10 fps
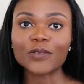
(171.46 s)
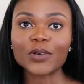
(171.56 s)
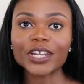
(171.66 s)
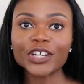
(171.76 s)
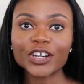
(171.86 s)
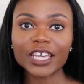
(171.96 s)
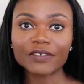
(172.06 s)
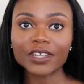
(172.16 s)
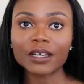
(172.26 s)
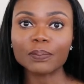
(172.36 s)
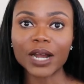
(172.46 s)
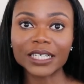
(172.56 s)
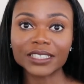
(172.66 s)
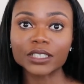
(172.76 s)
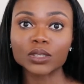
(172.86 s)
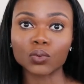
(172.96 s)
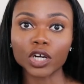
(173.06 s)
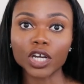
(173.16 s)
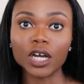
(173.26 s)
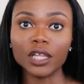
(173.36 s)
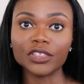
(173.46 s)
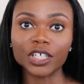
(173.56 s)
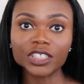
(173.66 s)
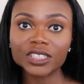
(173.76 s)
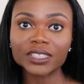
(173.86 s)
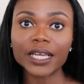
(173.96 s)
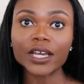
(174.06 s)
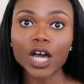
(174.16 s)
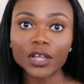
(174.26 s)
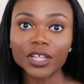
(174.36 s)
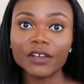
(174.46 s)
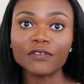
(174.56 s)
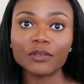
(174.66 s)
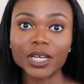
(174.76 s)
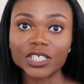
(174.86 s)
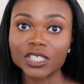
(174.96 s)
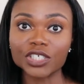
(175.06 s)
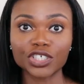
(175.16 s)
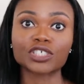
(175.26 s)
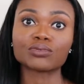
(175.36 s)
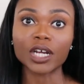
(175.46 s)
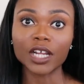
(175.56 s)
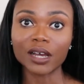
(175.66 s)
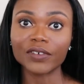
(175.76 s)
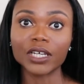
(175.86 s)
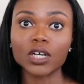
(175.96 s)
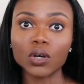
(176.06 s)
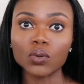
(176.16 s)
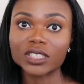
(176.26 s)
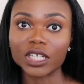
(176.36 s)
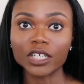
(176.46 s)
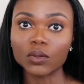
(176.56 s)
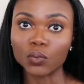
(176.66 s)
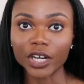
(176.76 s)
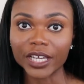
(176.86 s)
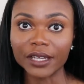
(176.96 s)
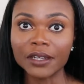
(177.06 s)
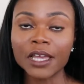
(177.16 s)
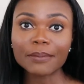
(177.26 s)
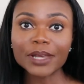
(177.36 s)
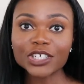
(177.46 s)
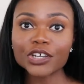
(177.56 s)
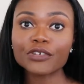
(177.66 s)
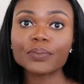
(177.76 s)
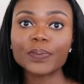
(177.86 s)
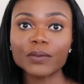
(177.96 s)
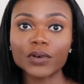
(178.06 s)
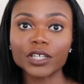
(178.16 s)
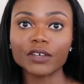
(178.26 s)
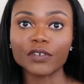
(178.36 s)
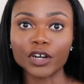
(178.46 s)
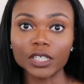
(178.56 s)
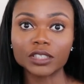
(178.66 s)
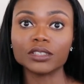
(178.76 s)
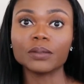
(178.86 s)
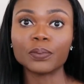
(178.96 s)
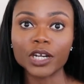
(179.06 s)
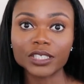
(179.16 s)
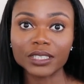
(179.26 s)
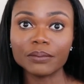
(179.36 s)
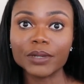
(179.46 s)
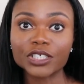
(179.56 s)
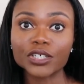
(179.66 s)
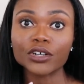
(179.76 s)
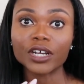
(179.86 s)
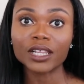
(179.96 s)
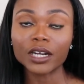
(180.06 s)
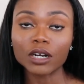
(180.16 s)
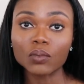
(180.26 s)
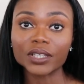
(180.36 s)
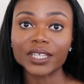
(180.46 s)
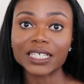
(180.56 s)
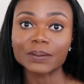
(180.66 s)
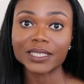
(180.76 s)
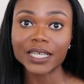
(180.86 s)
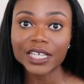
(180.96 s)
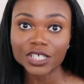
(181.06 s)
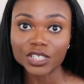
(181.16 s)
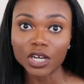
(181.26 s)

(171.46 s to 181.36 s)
When you're given a project to work on, don't just take all the information and just run off and go start working. Make sure you repeat what you've heard to the person and make sure you're clear on what the expectations